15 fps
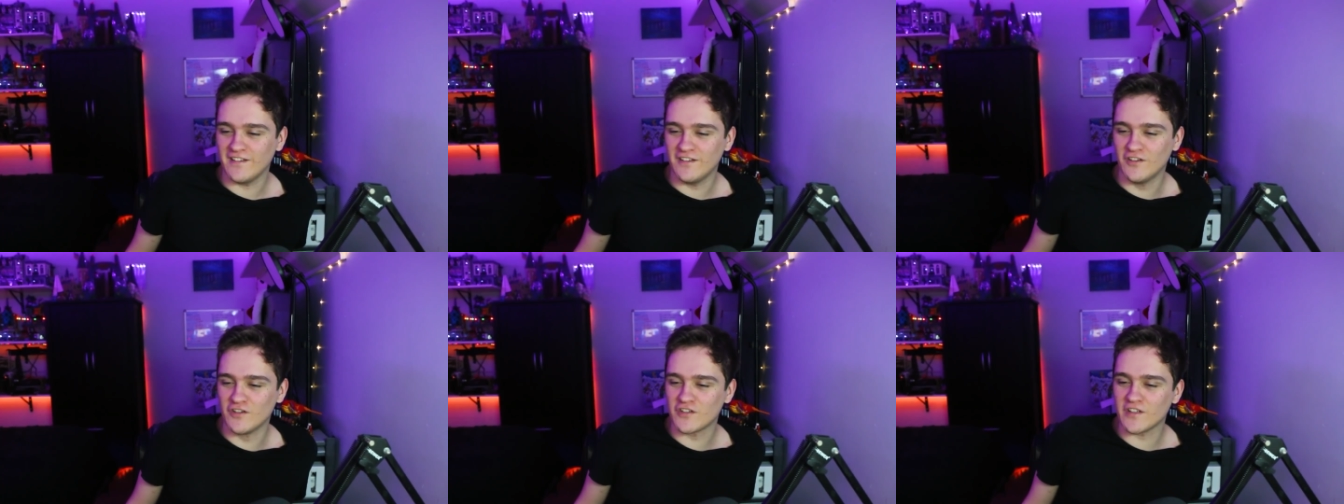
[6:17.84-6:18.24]

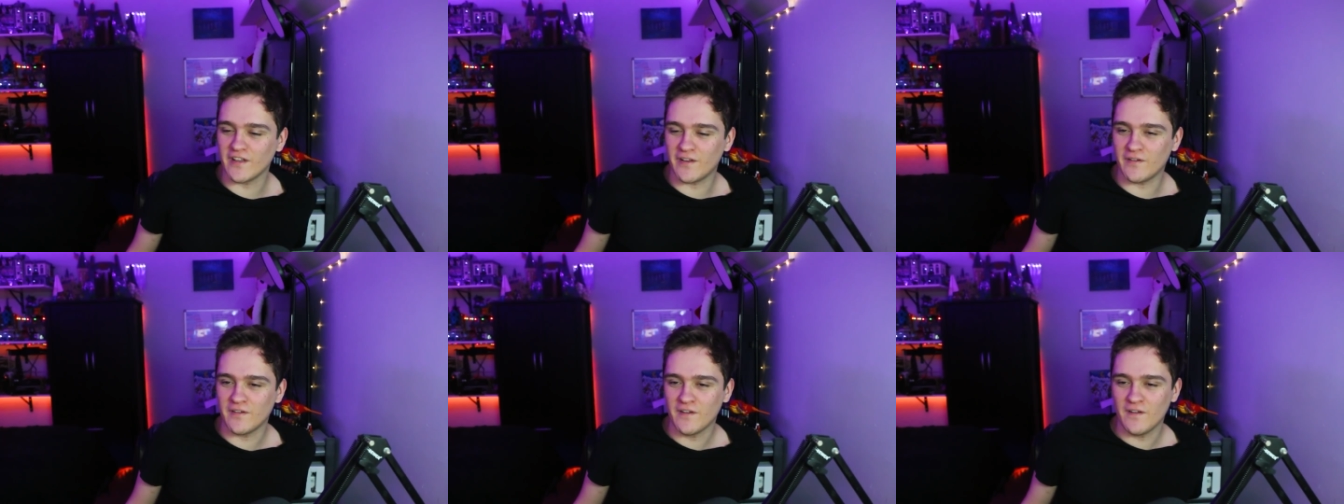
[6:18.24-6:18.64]

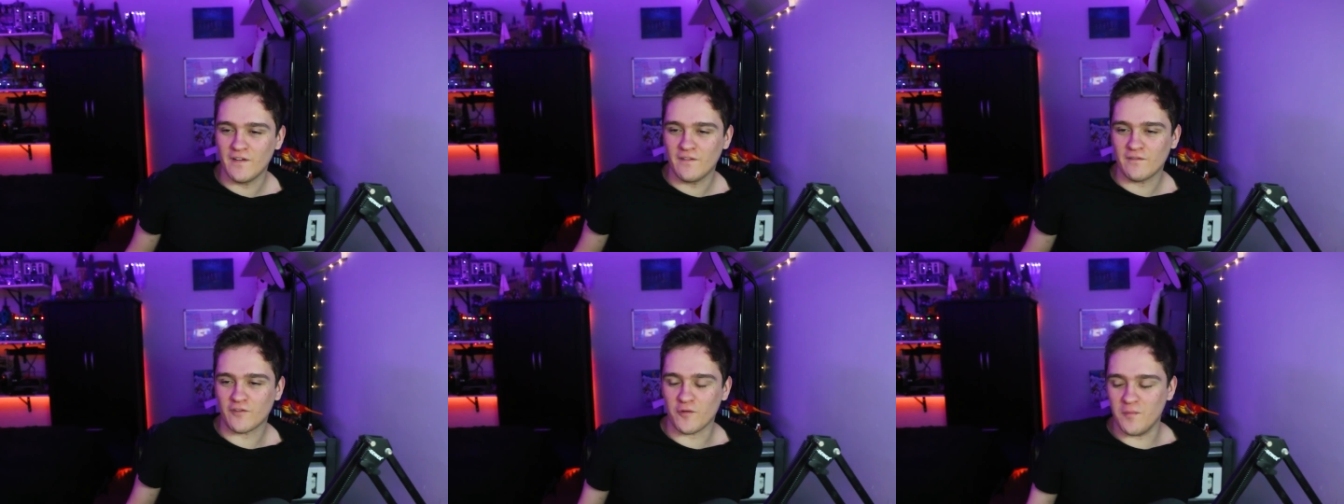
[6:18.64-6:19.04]
Usually,
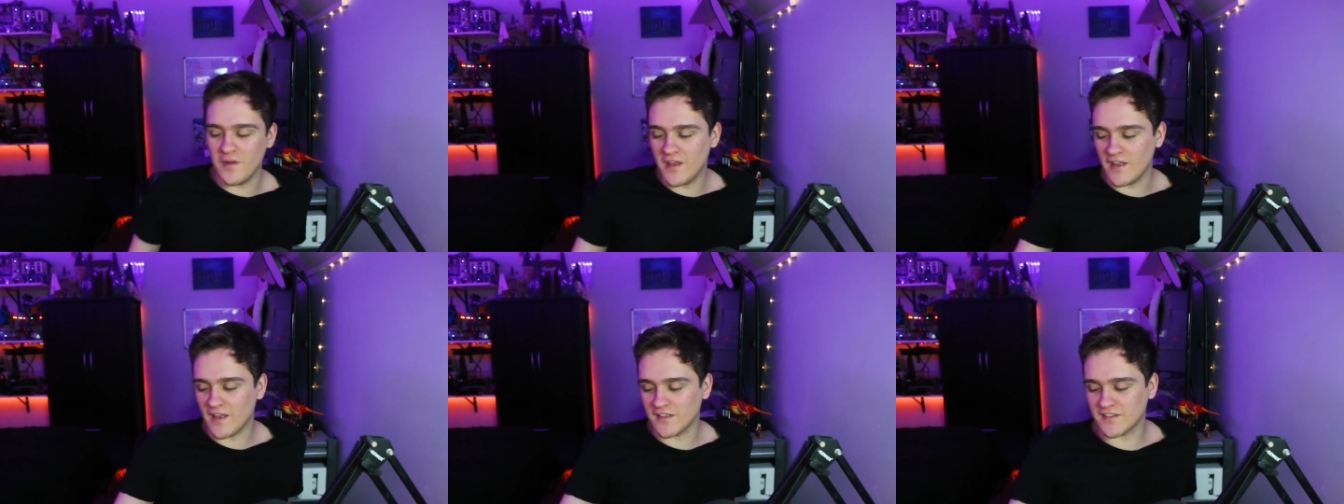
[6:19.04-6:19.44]
for
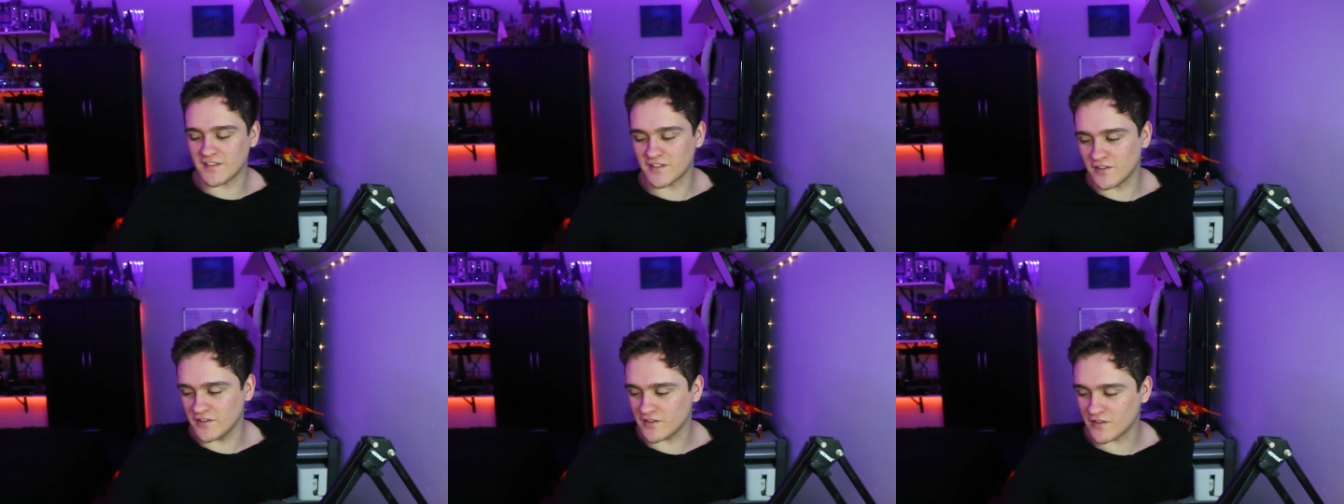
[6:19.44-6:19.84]
me at
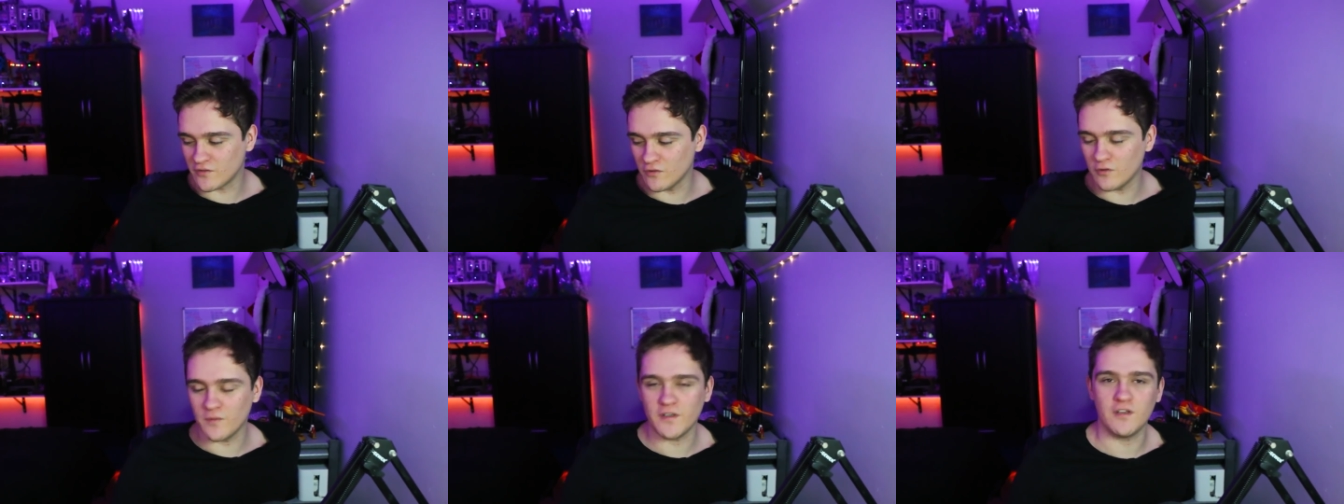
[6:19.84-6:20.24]

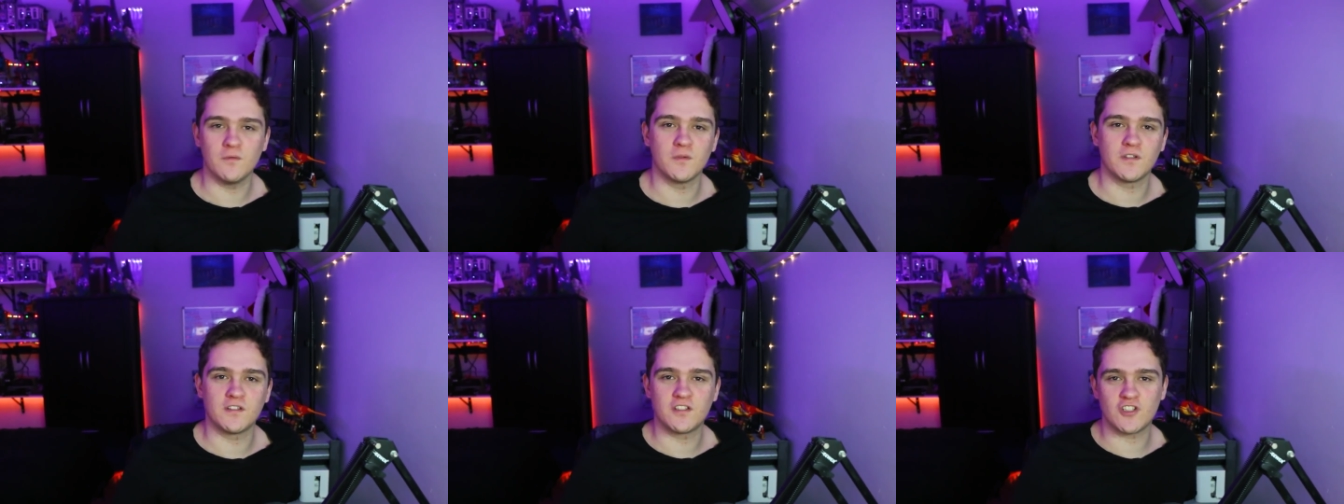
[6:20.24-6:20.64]
school, when you
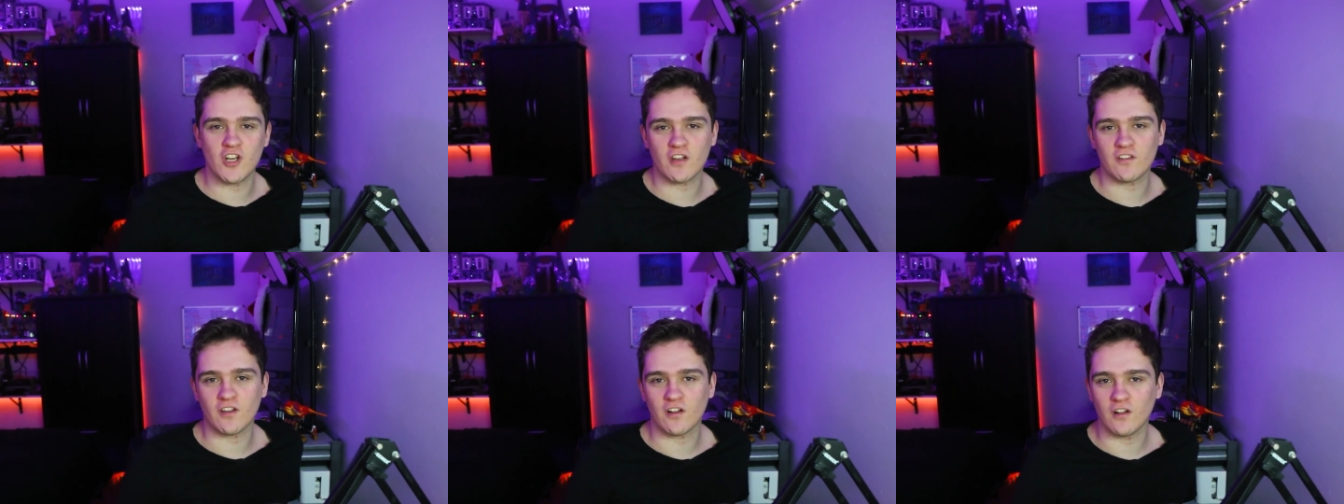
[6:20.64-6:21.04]
would
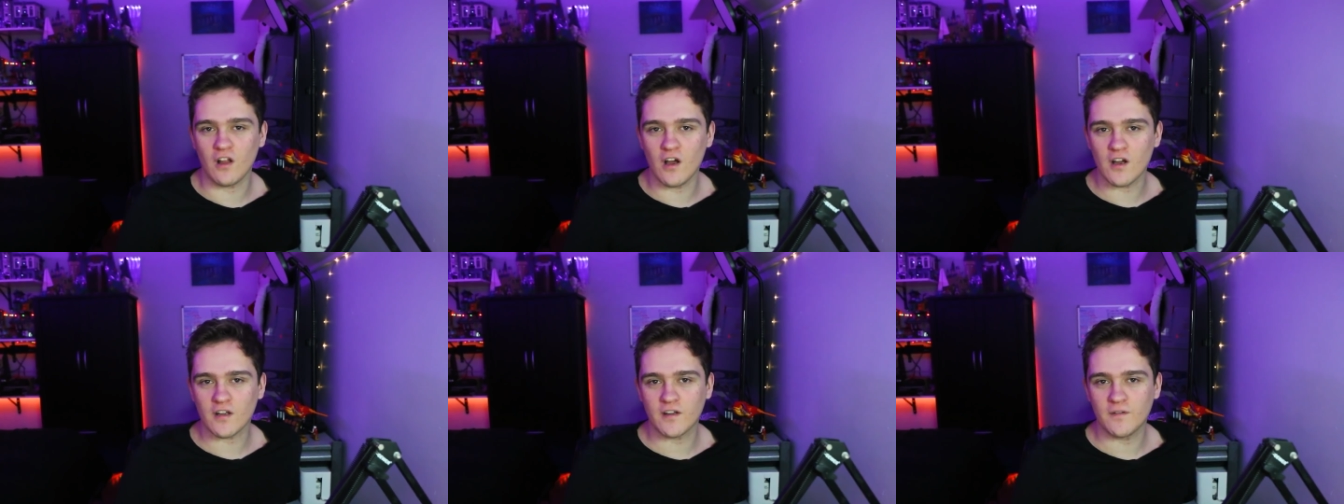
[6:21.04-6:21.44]
check the
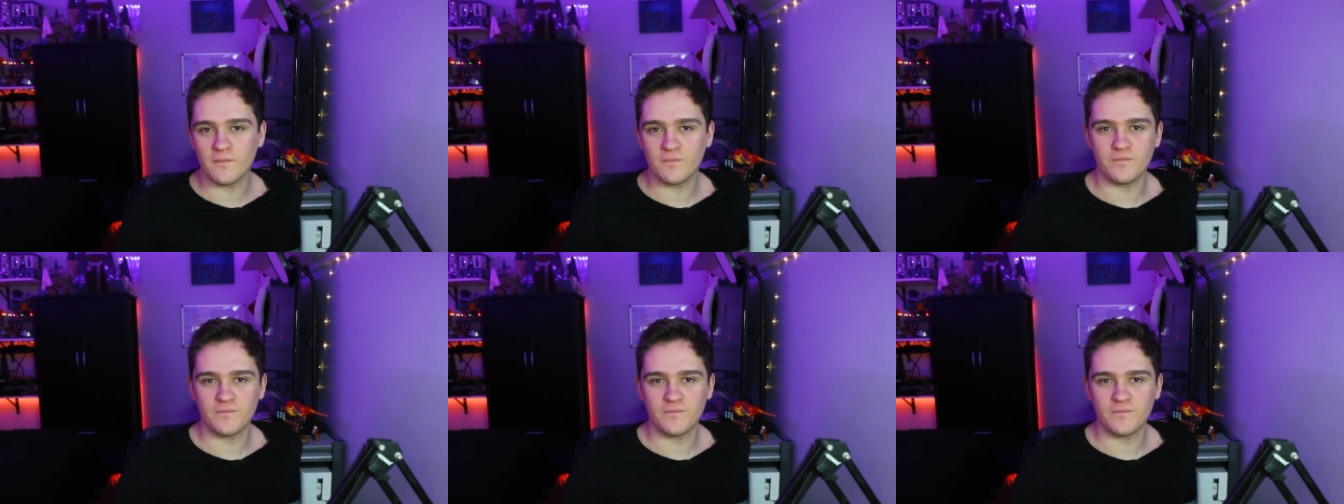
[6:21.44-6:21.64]
clock,